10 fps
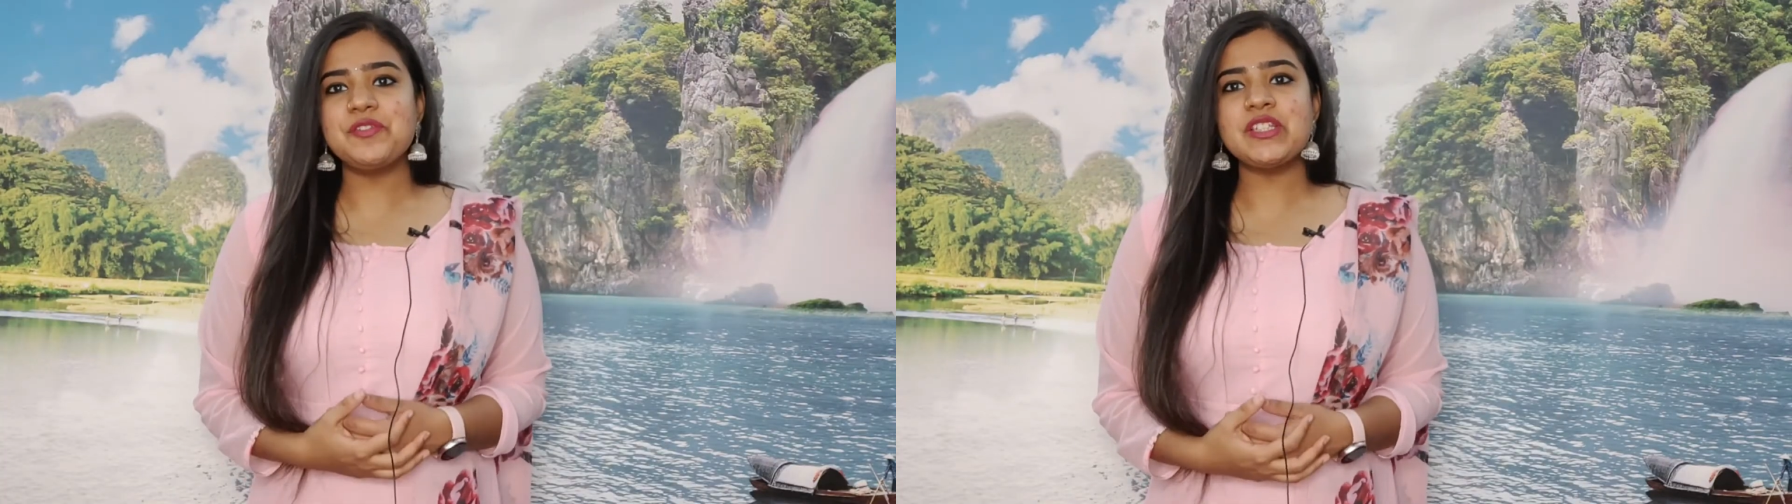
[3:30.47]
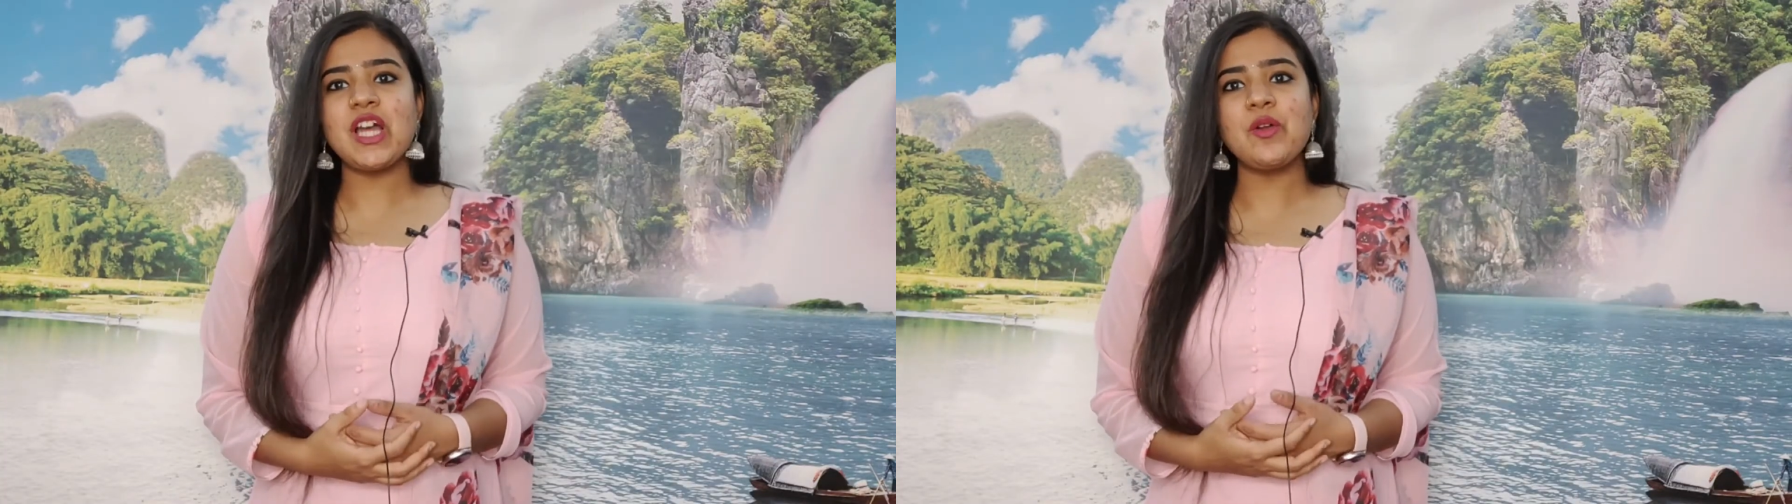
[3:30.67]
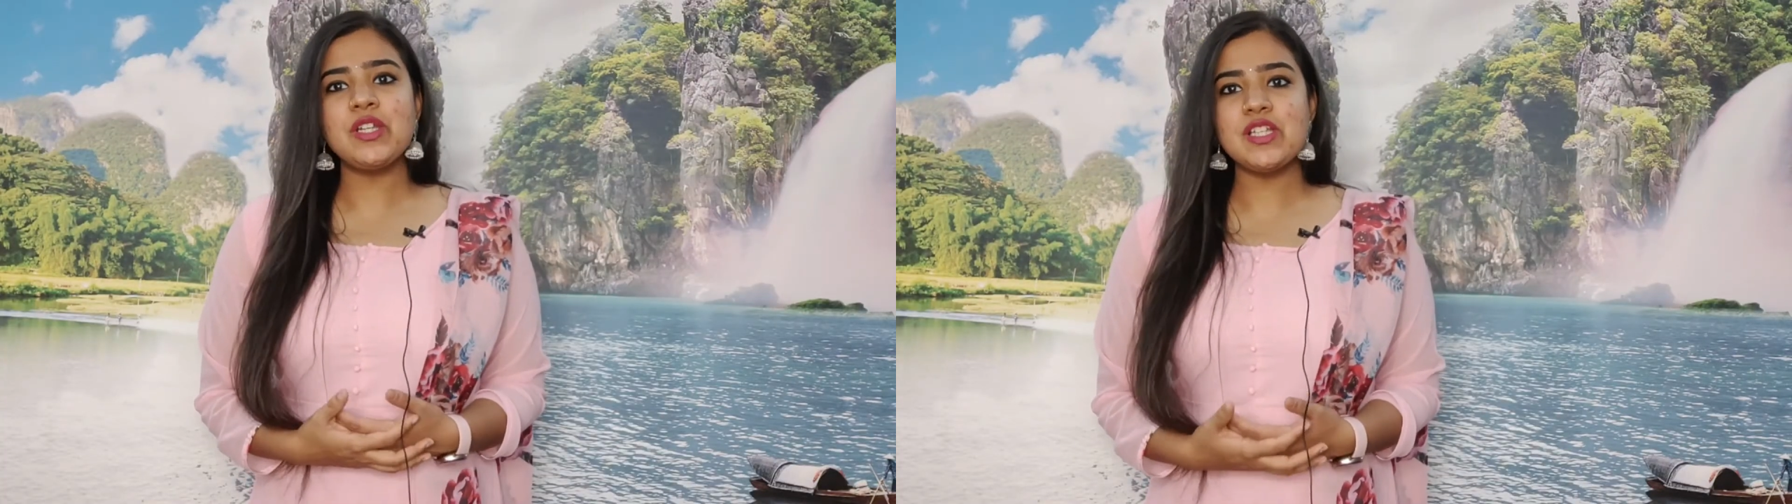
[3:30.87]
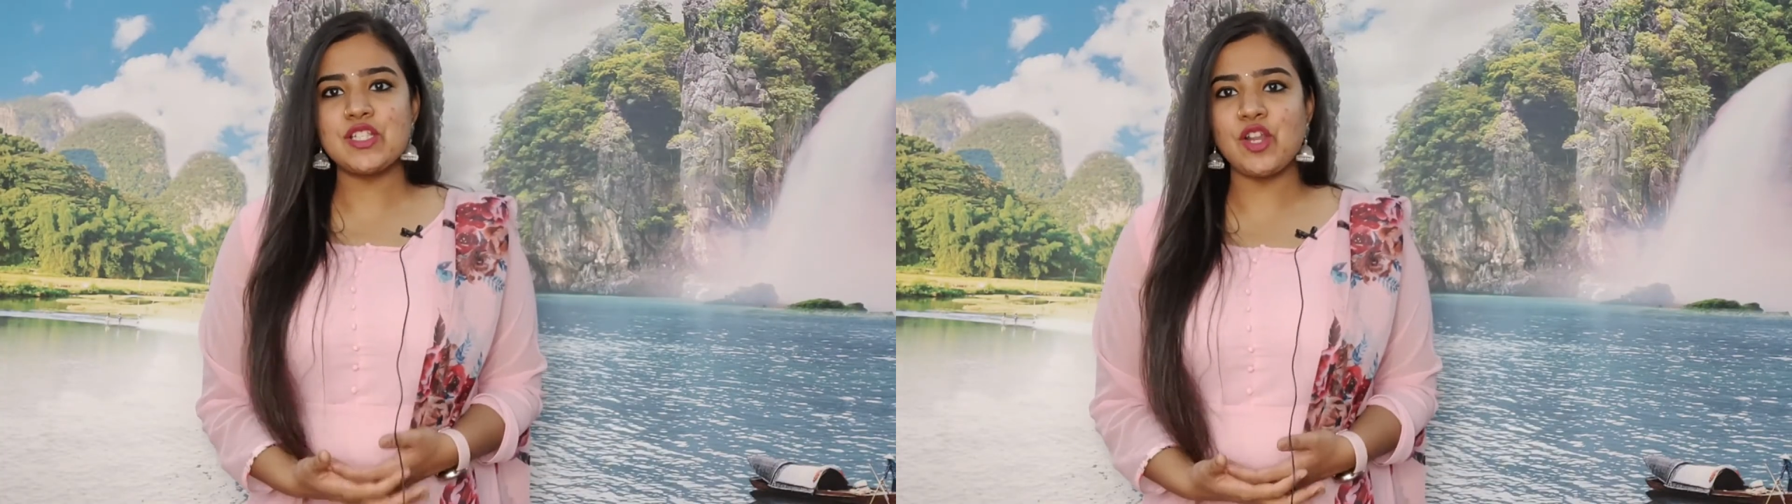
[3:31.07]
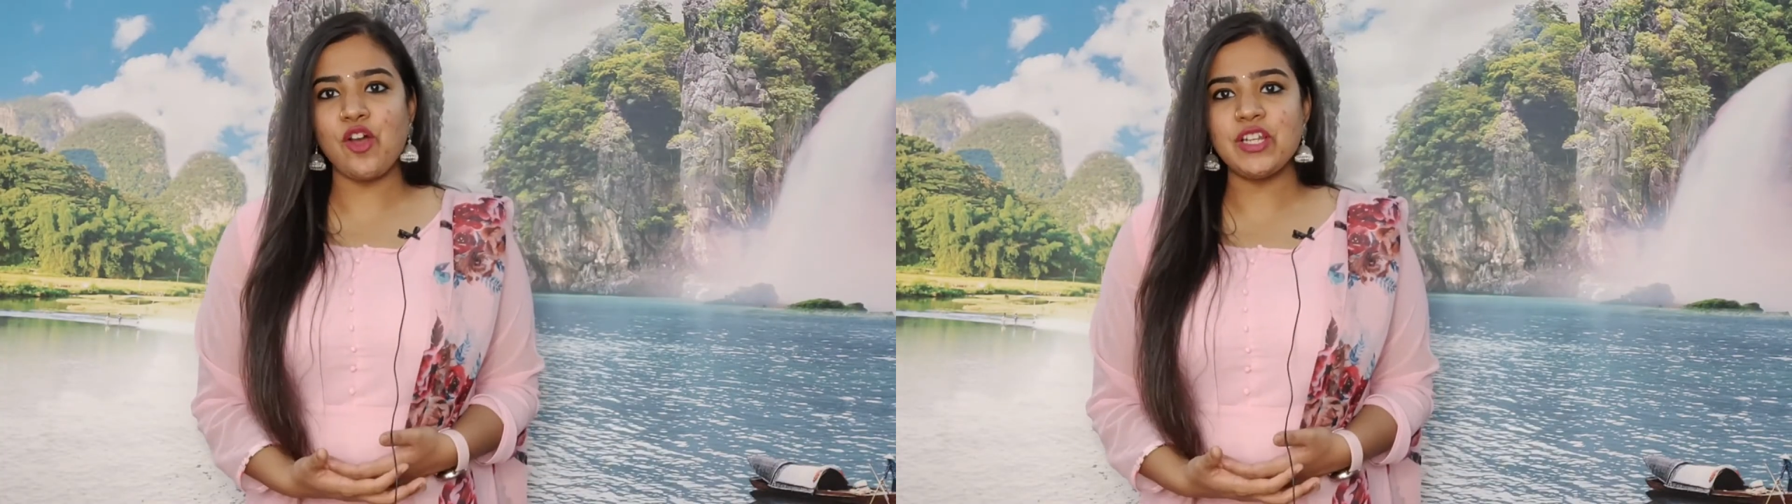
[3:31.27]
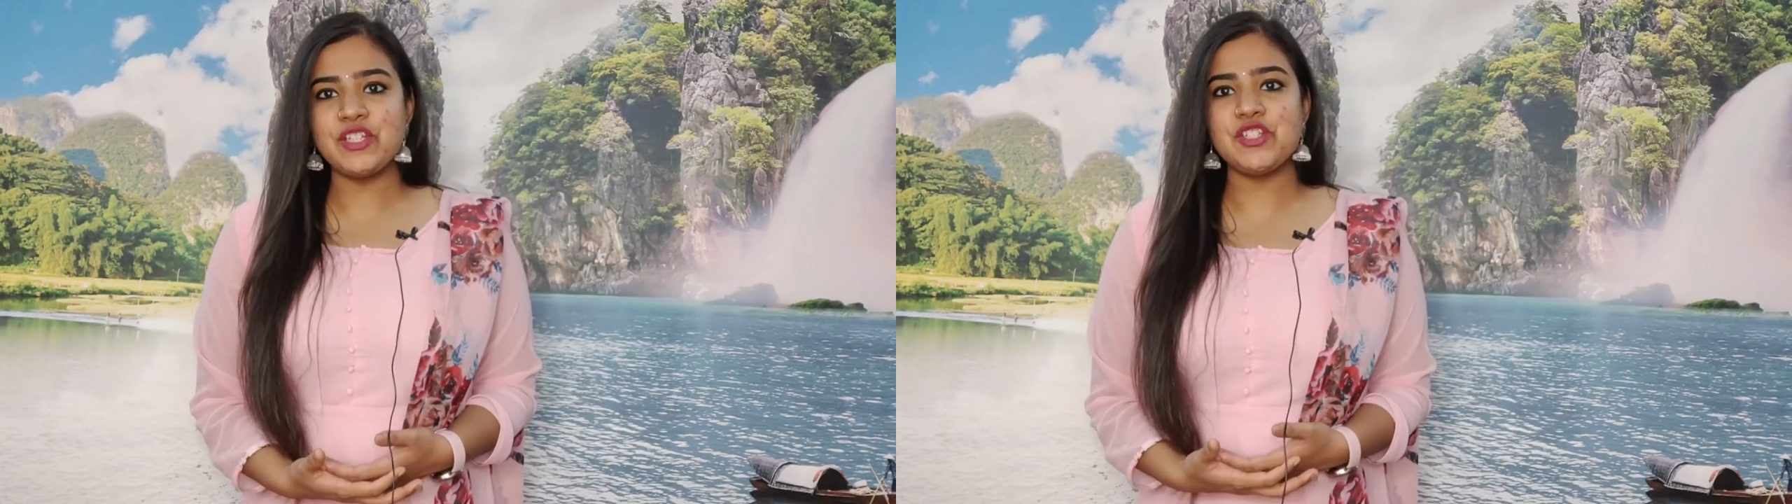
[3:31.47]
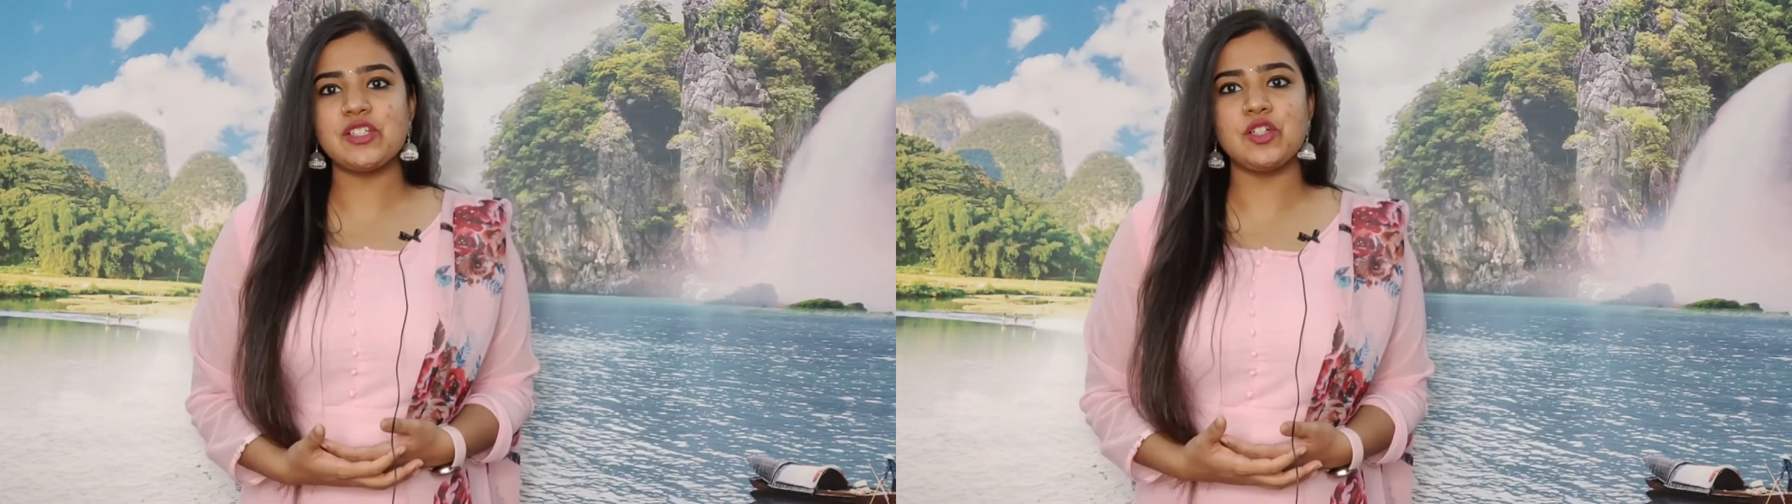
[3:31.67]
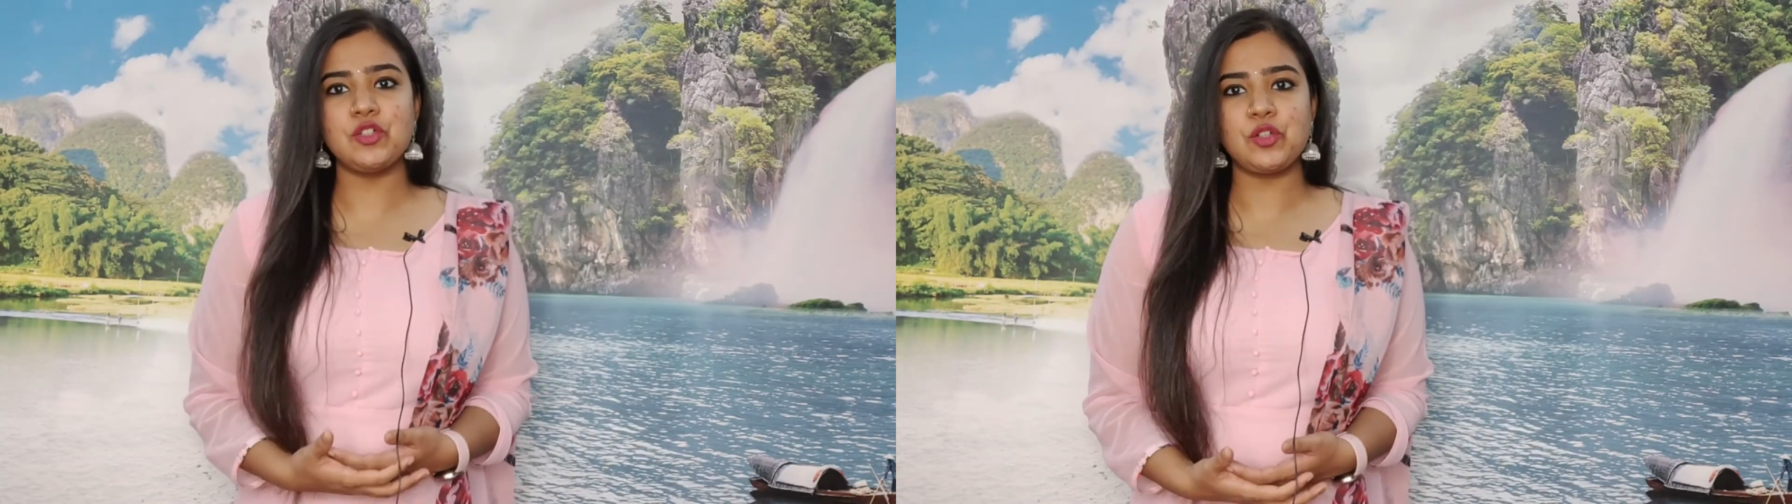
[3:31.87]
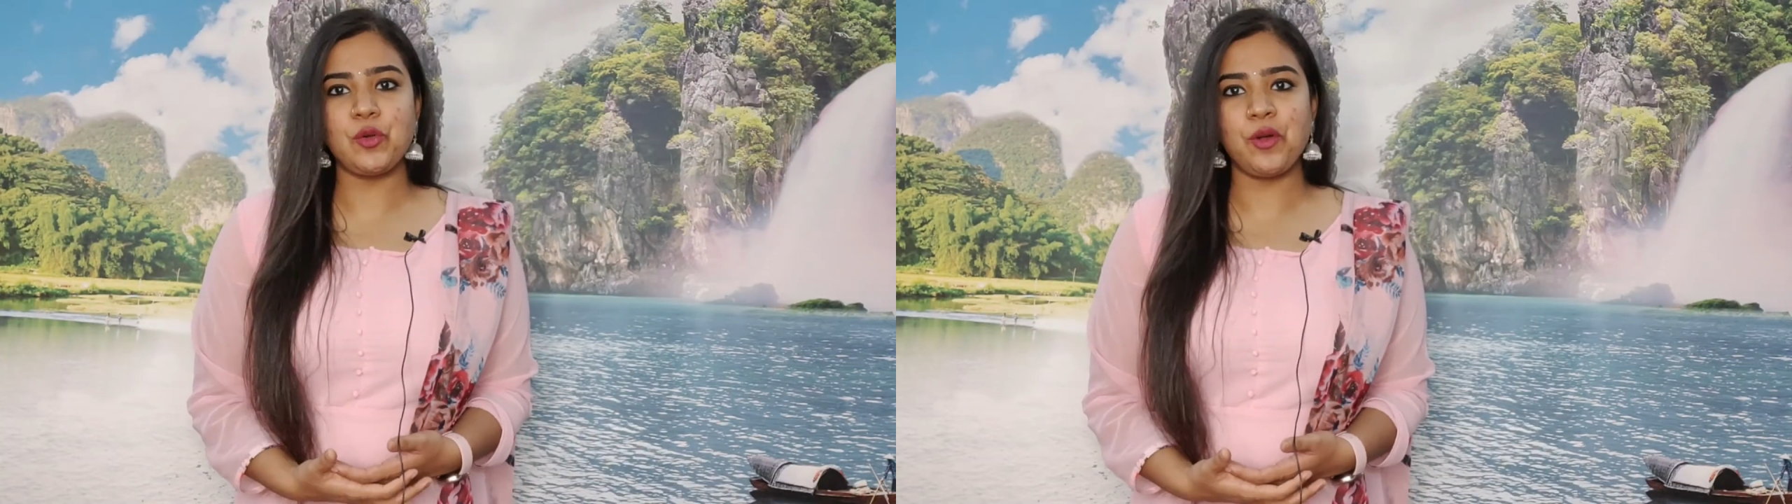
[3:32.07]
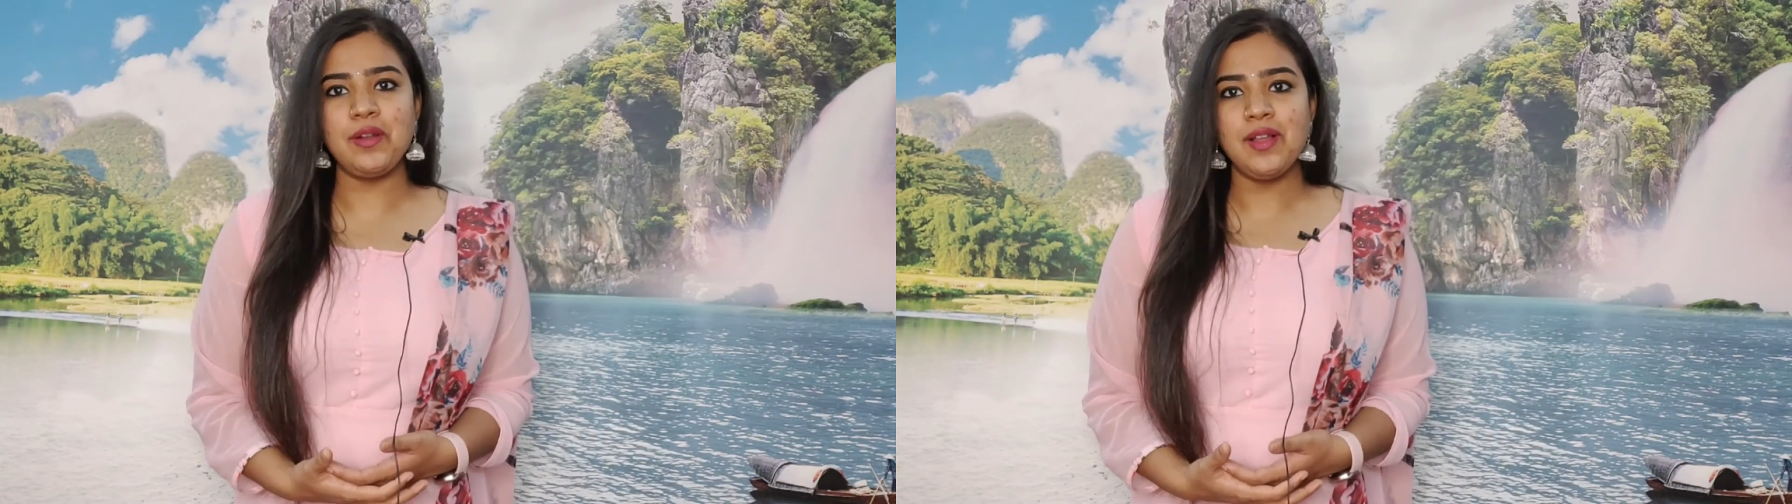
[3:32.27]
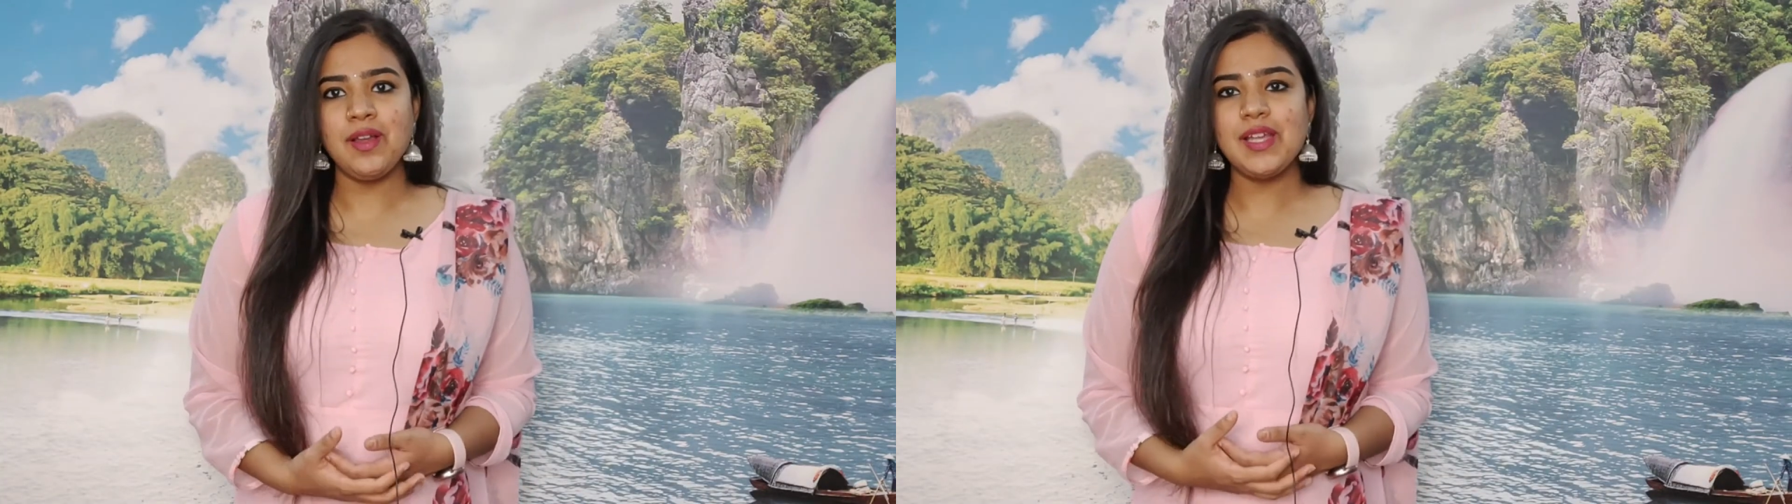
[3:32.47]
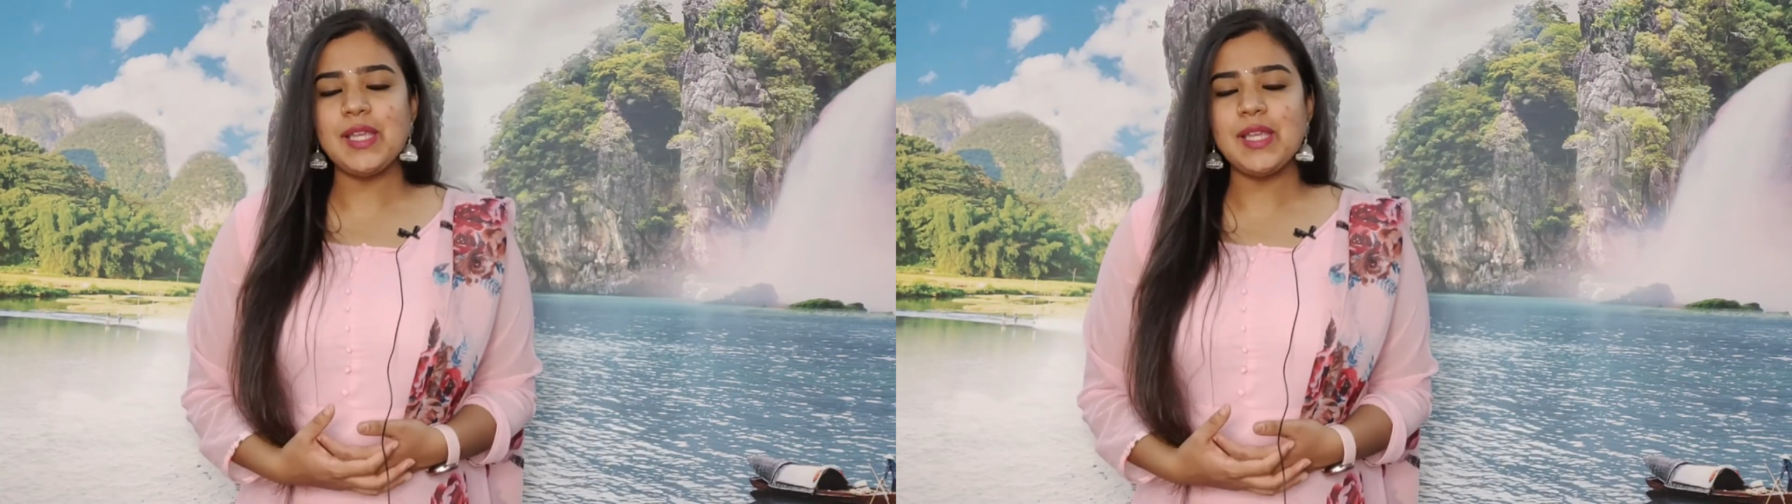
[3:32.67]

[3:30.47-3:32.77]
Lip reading: without his knowledge and control,